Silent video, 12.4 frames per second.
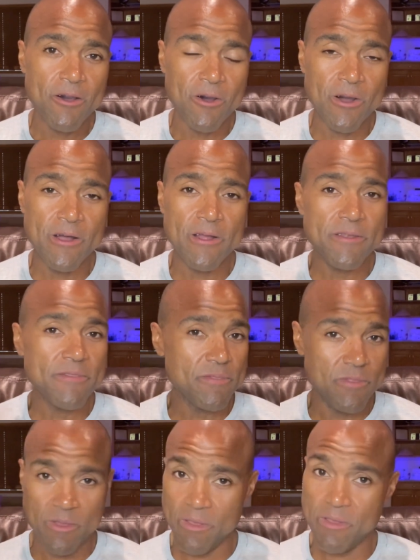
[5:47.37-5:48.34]
on
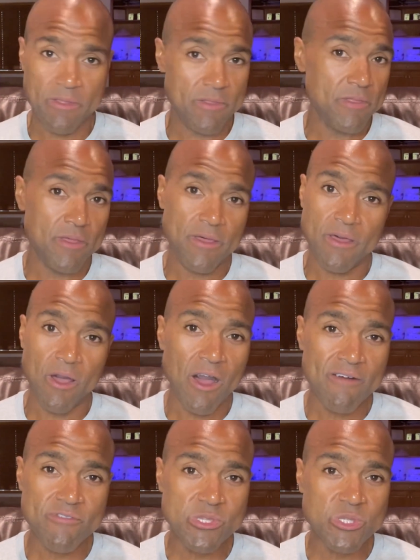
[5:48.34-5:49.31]
the the
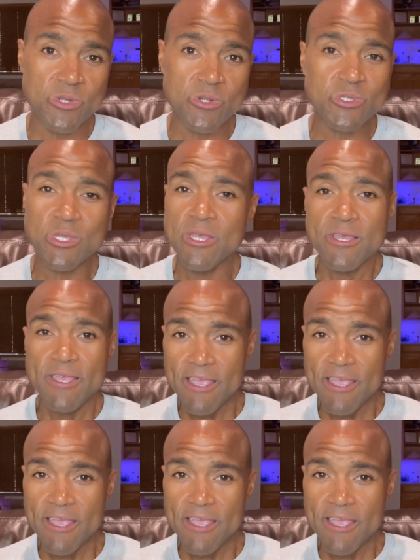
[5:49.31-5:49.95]
officers